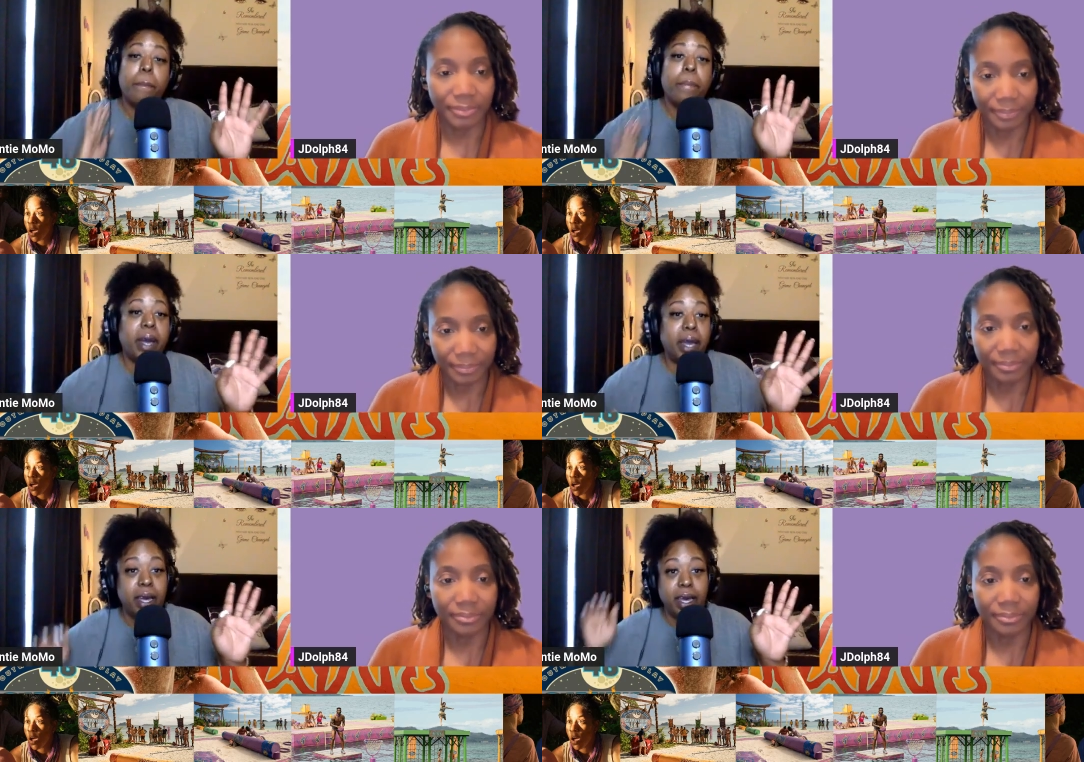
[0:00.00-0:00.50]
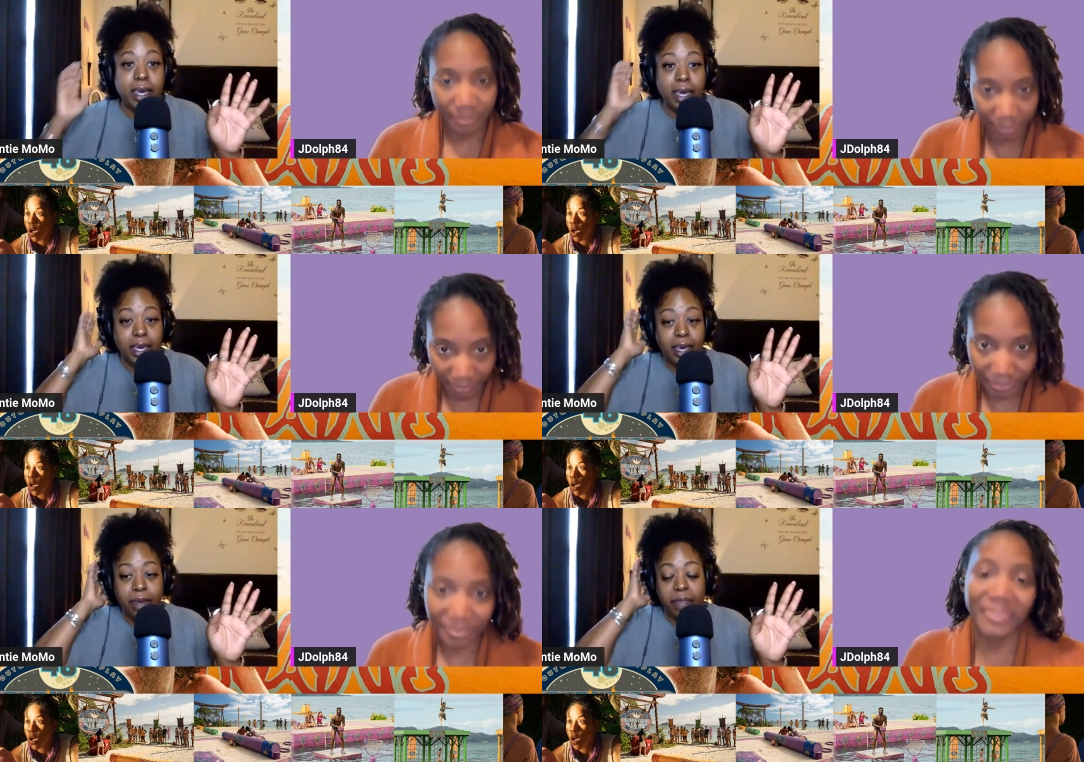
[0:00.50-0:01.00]
Speaker 1: But
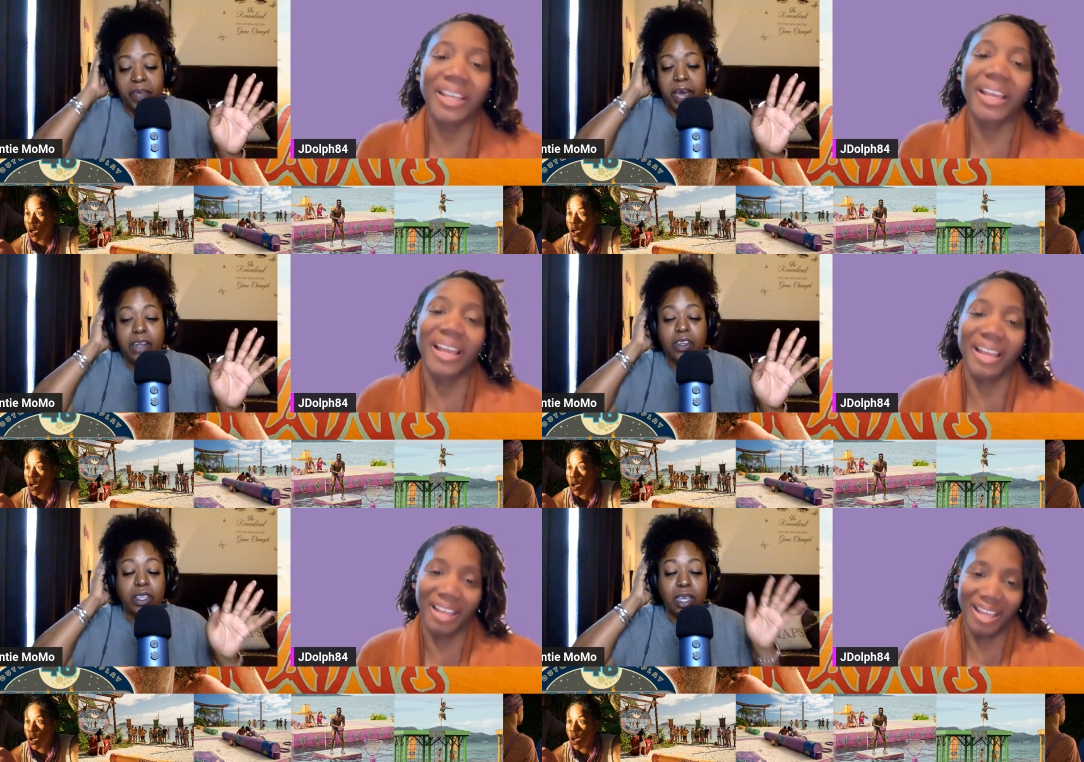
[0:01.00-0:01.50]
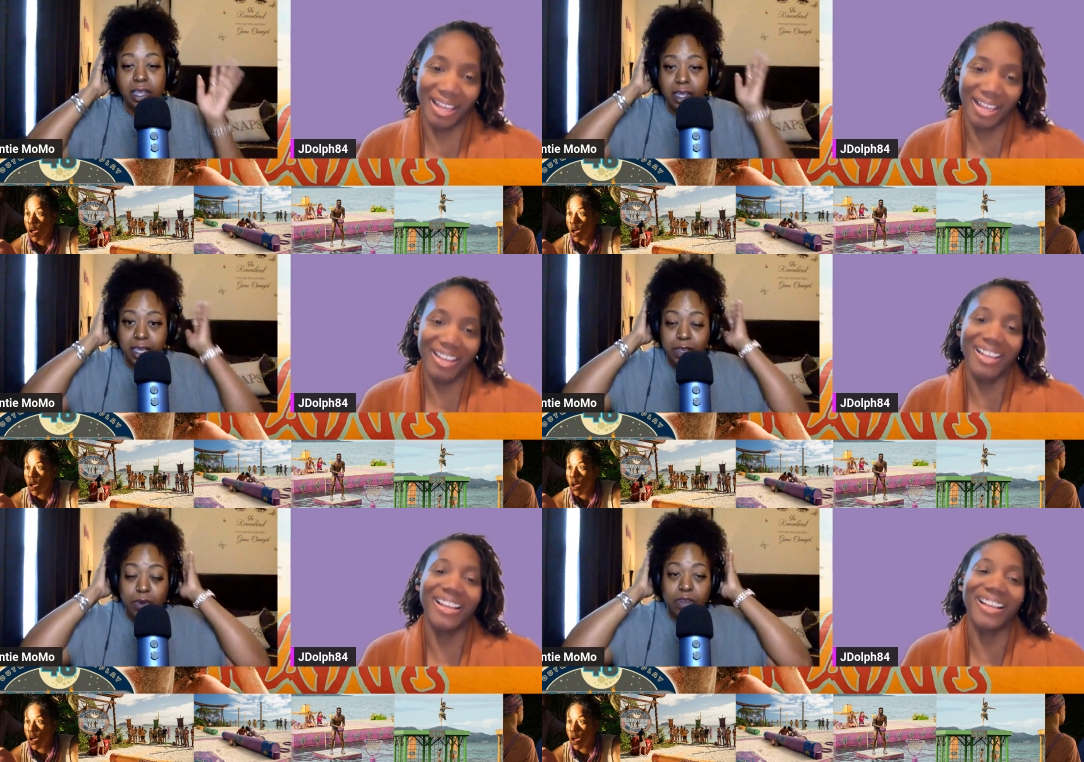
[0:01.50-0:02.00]
again, I just think that
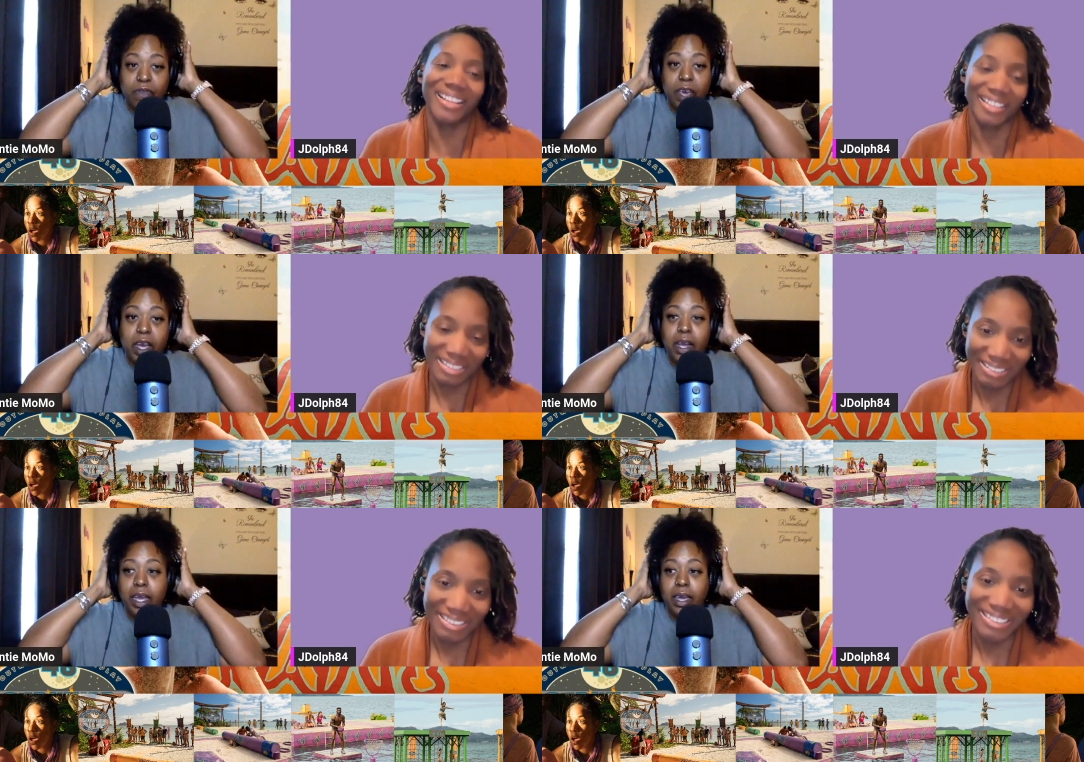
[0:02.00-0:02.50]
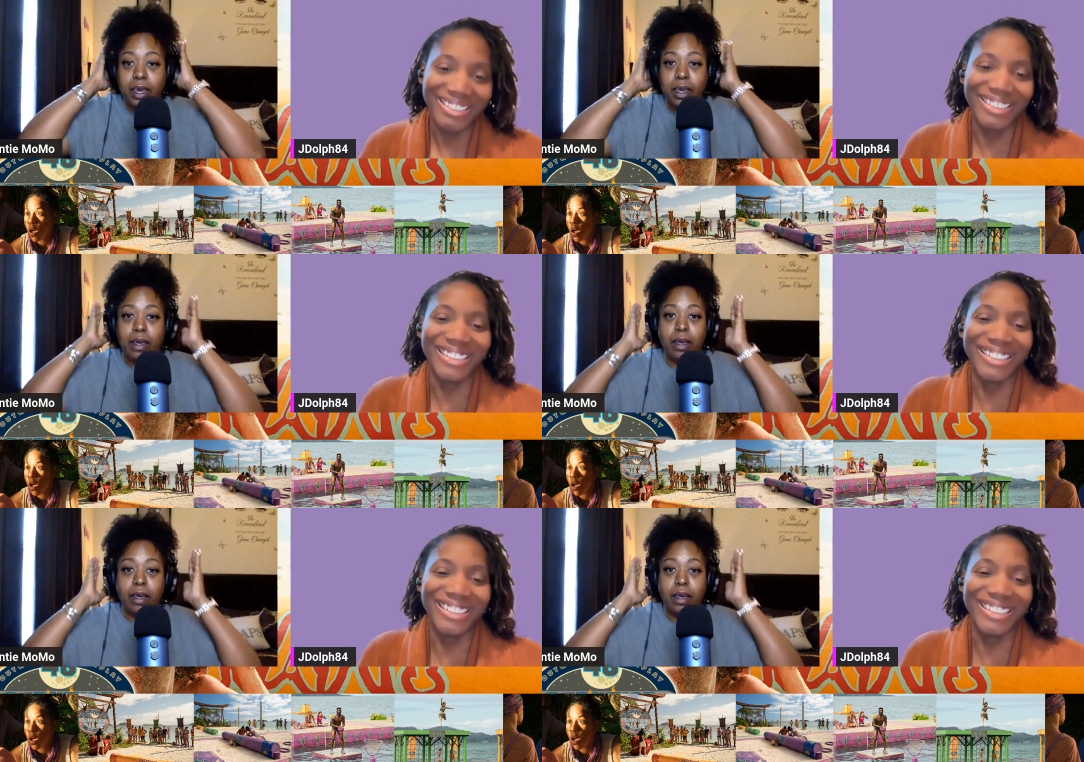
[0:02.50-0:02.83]
this was very,